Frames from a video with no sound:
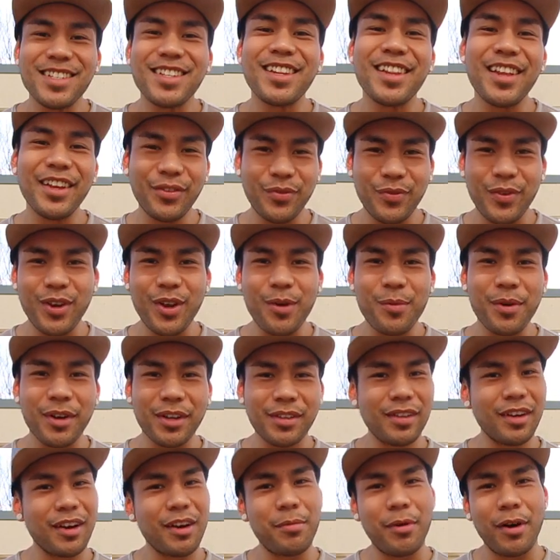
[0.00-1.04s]
In this video, I'm going
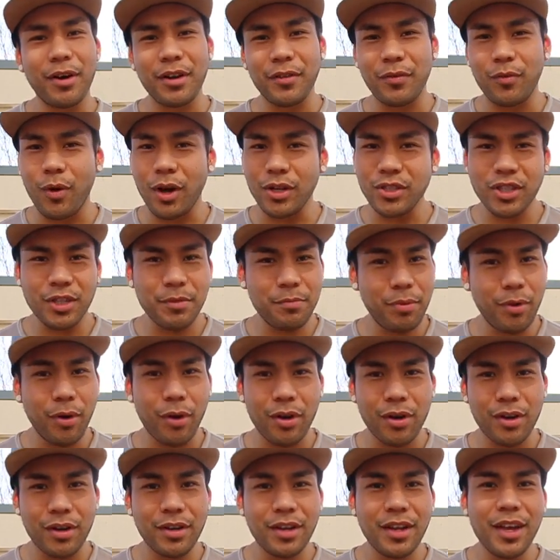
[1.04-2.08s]
to talk about if watching
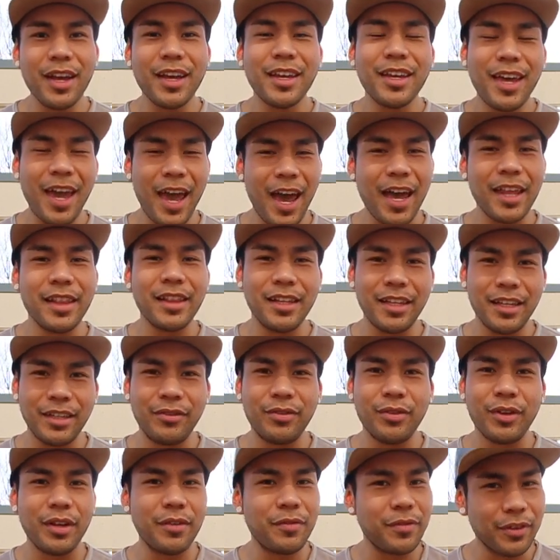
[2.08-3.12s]
porn can lead
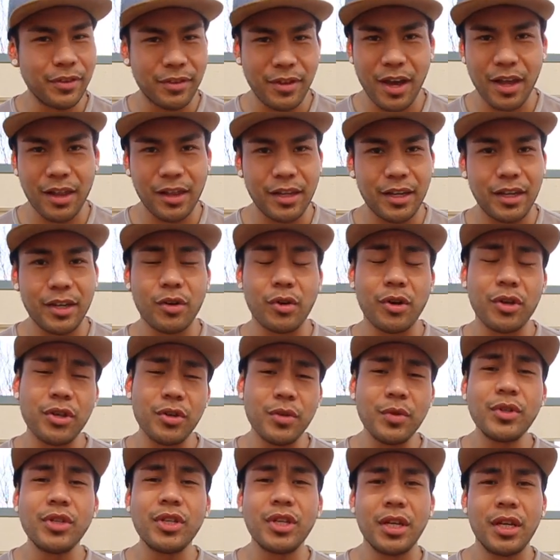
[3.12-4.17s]
to infidelity or
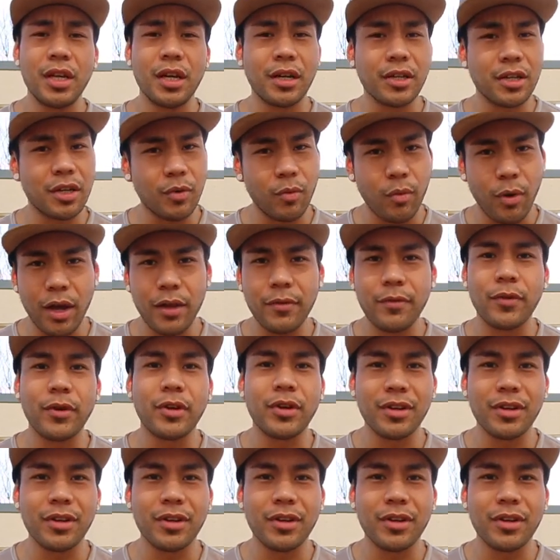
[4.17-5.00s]
you cheating on your wife or